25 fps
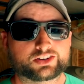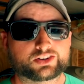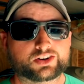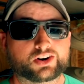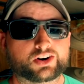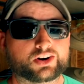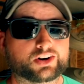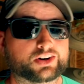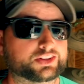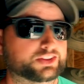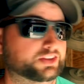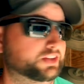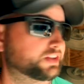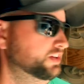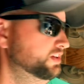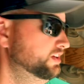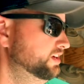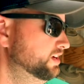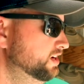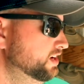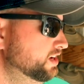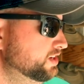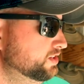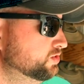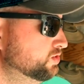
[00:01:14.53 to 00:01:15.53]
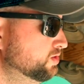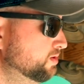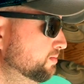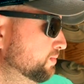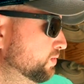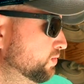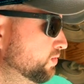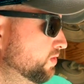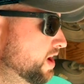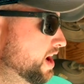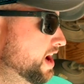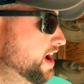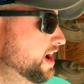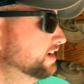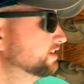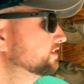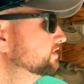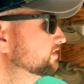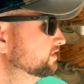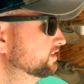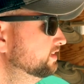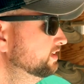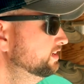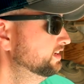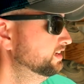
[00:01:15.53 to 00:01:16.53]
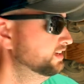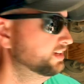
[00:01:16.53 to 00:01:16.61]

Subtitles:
on the trimmer racks.